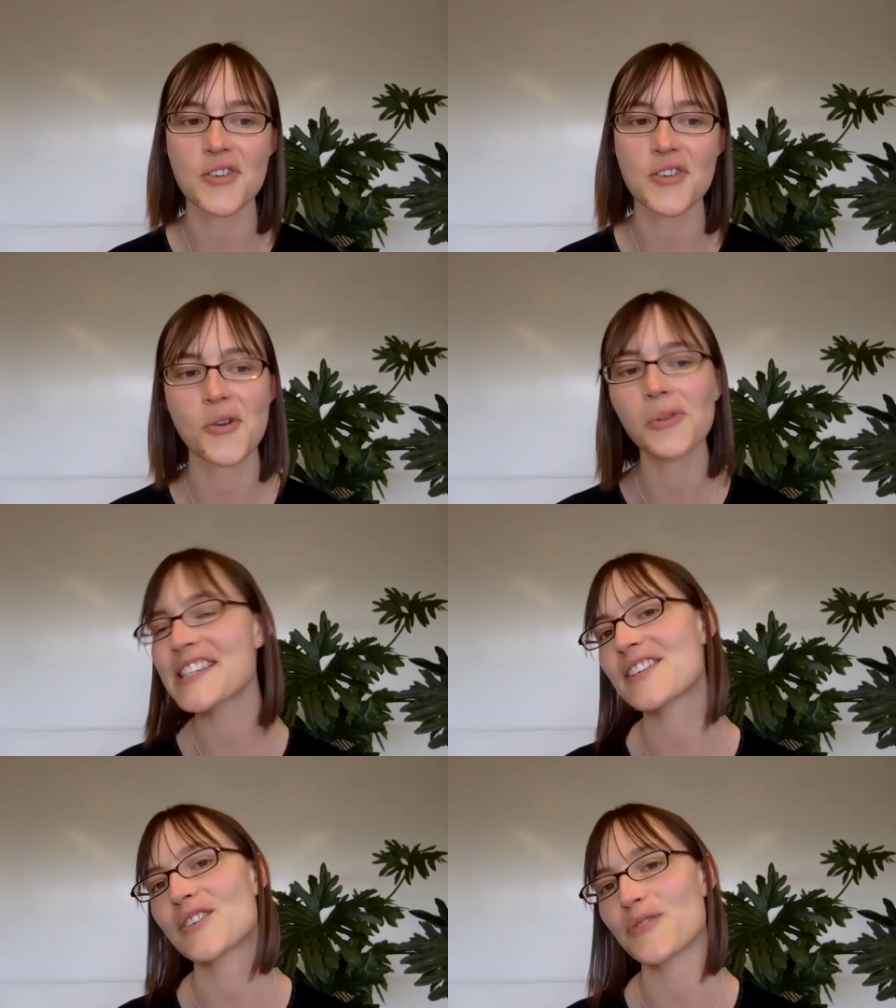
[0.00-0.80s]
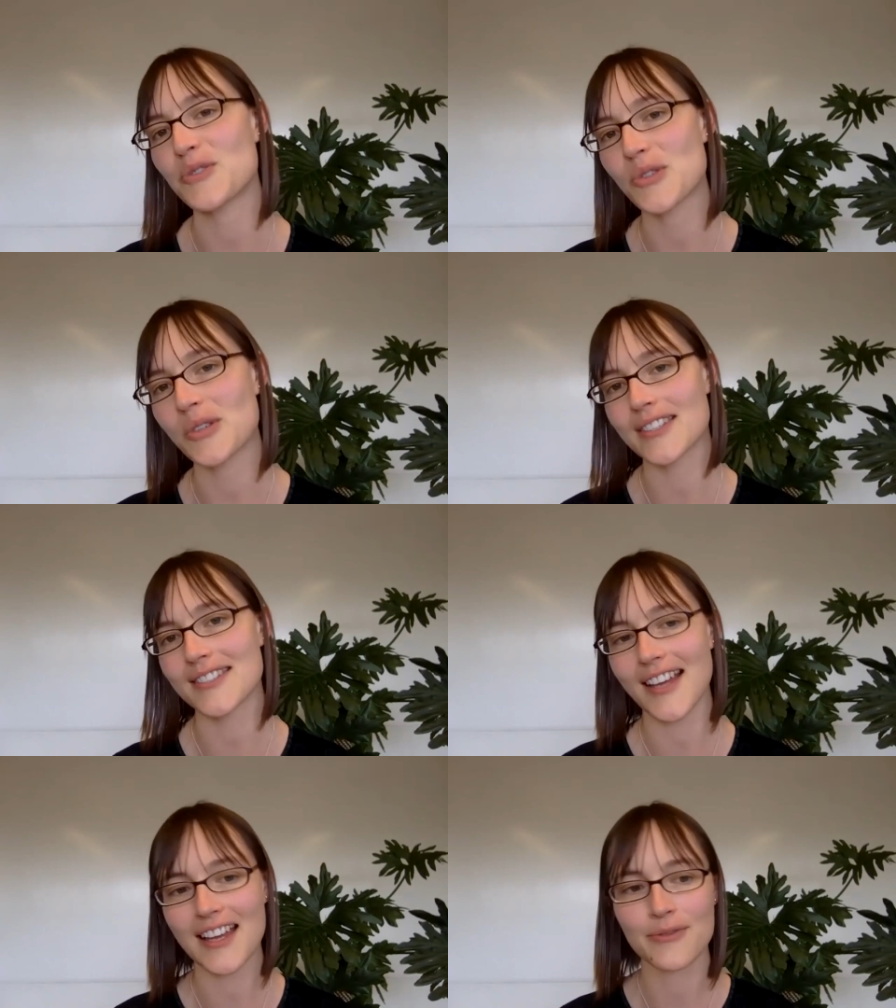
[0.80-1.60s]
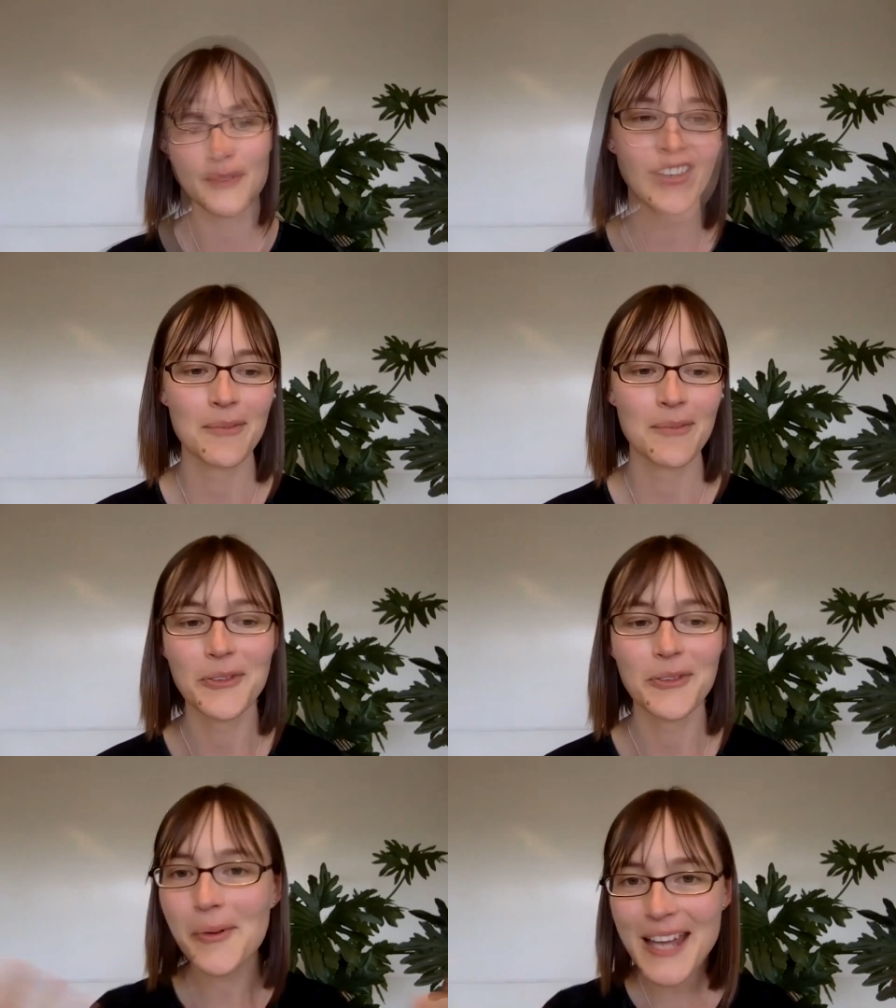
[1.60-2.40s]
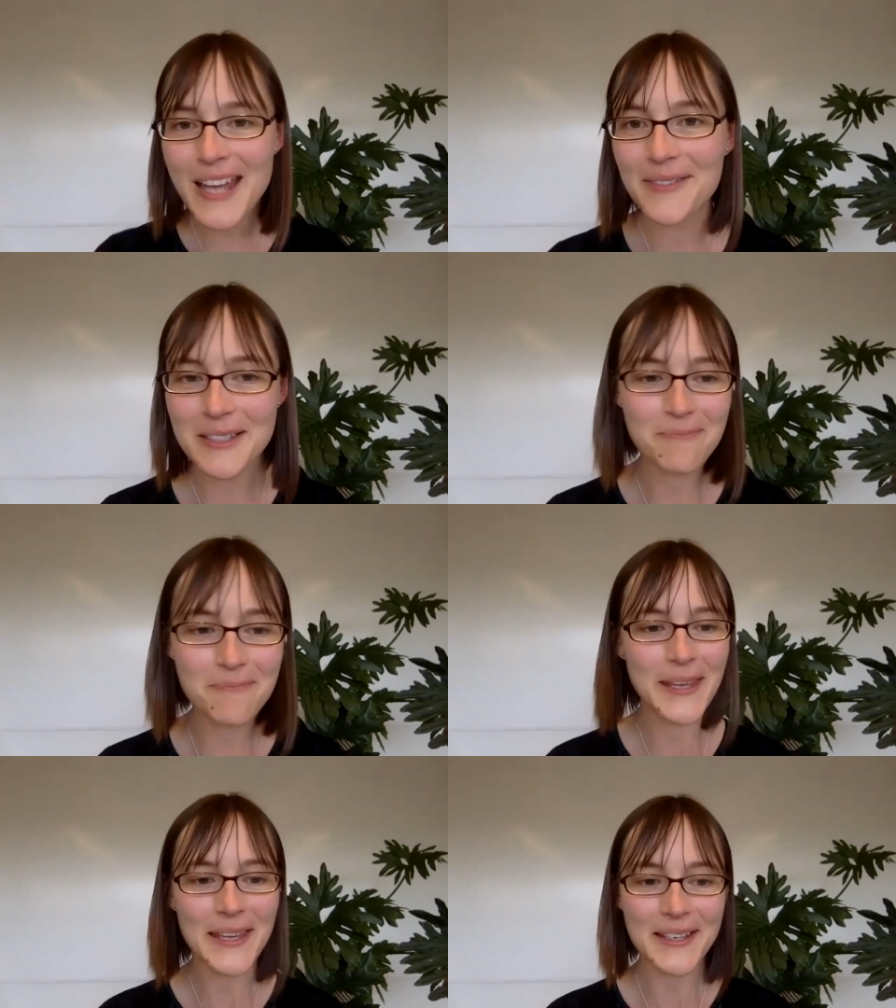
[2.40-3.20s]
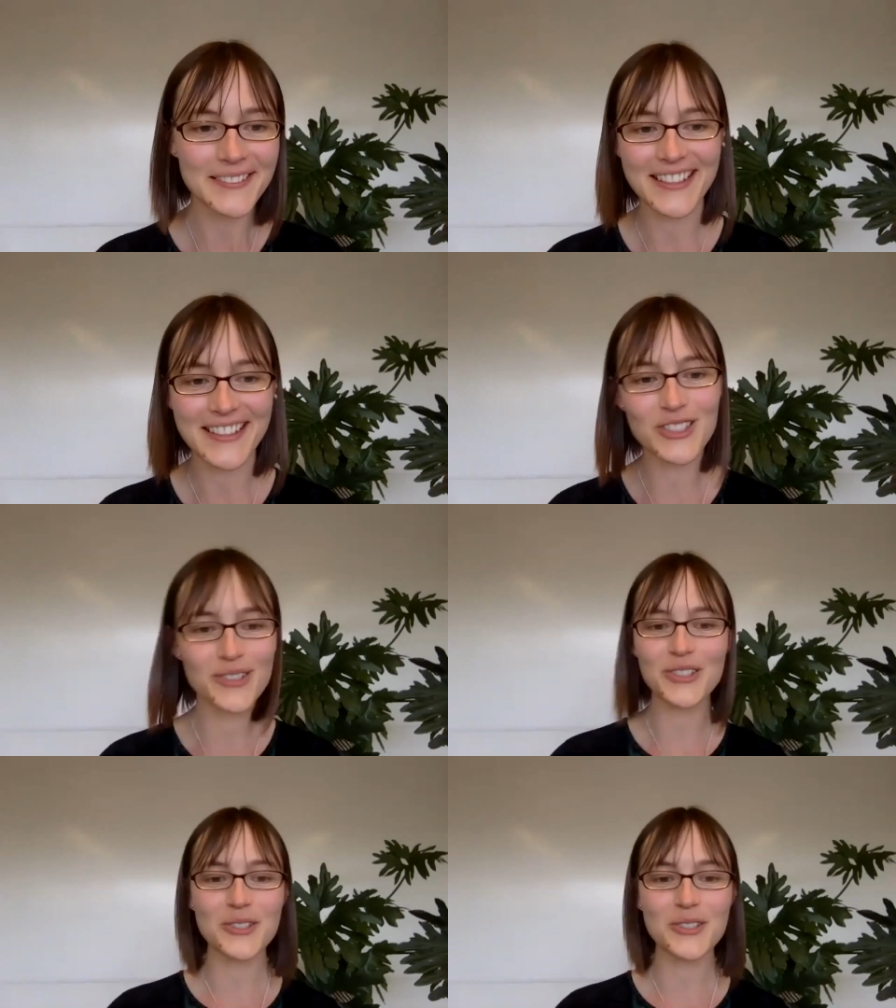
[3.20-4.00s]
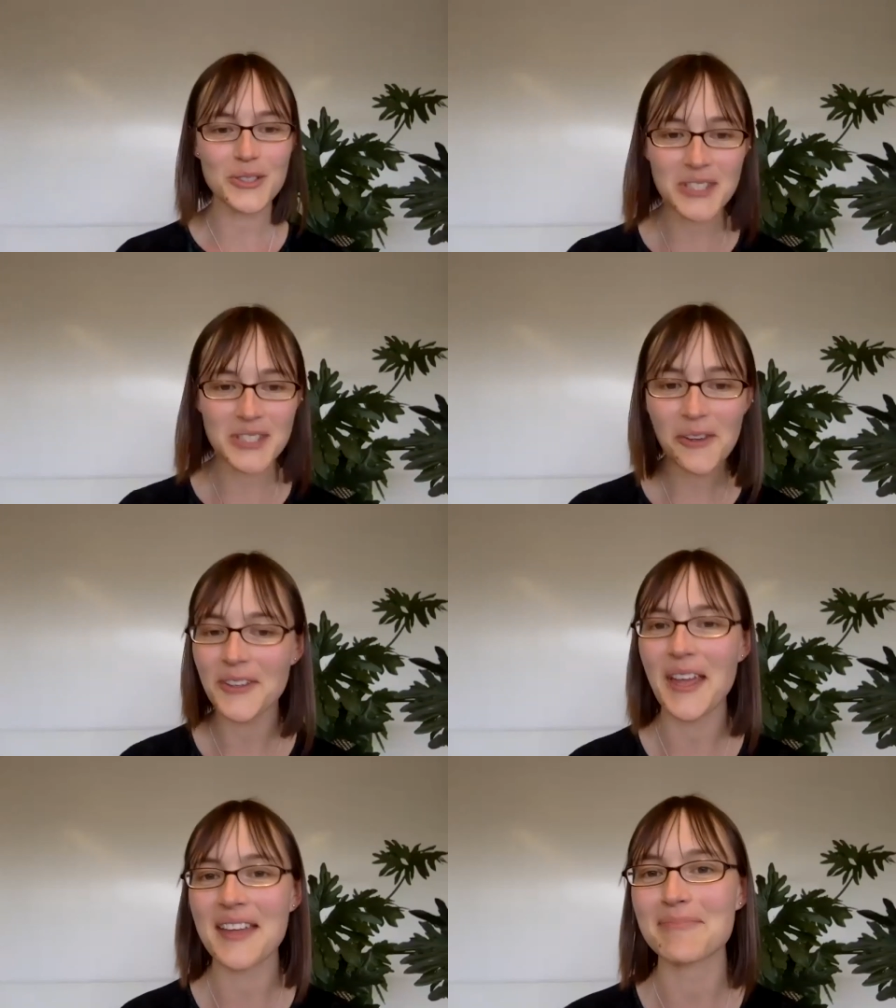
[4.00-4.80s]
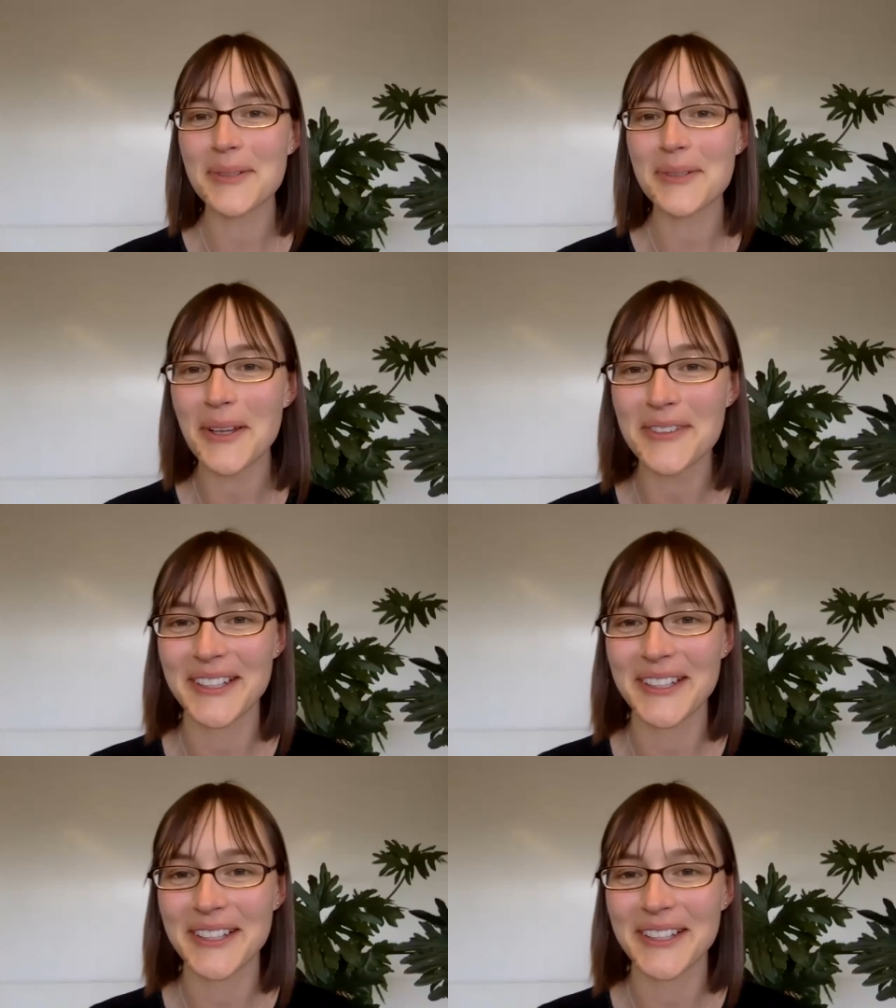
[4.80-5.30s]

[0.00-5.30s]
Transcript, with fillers: can only hear if you join us live. Before we dive in, Pete, could you introduce yourself and Blue Clover?